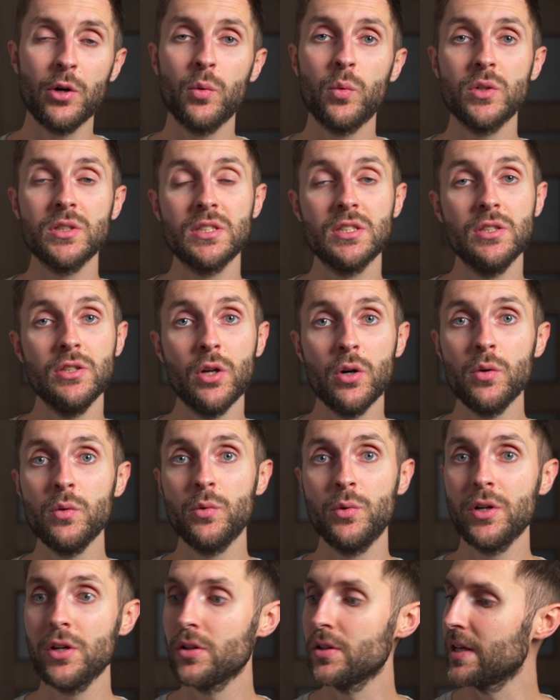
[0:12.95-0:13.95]
was no
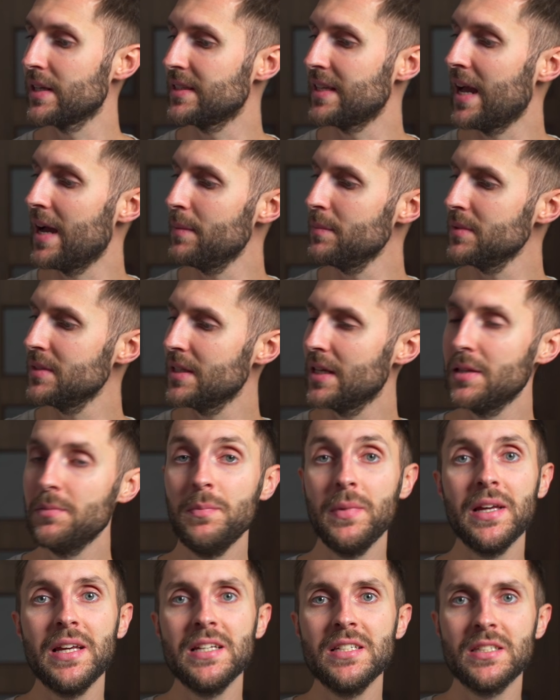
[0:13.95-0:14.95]
real attempt at
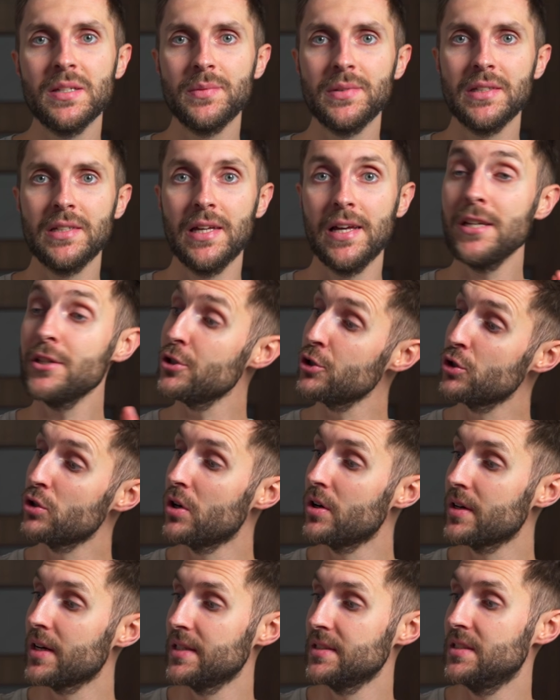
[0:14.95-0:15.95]
making something as
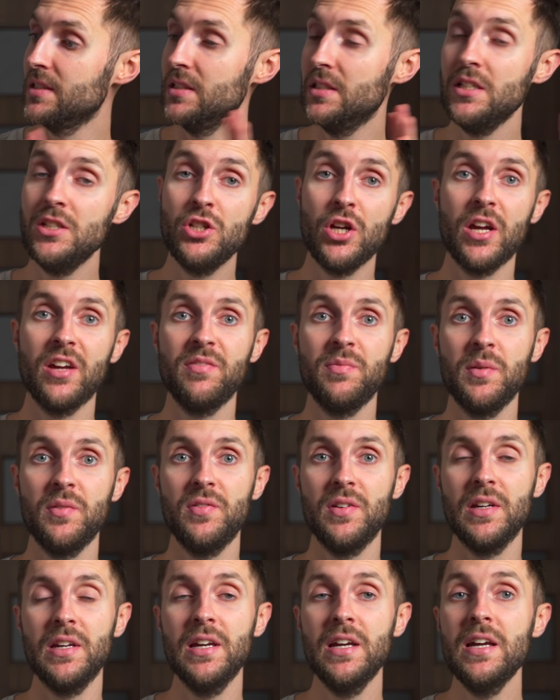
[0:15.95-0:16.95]
strong as the DJI
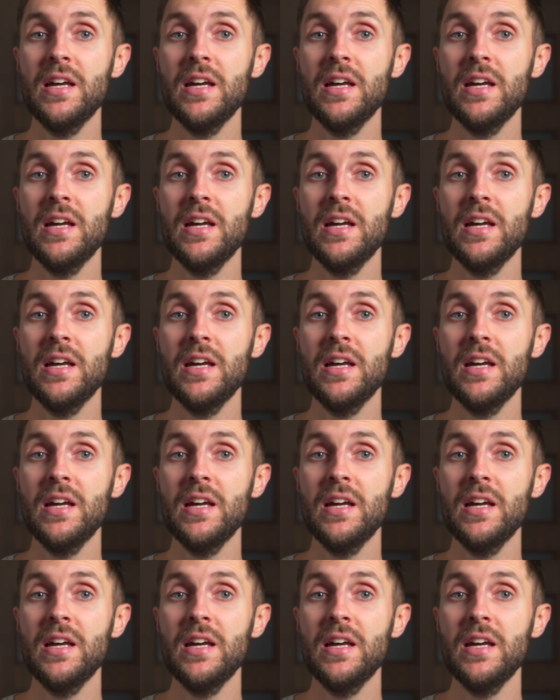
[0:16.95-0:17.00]
FPV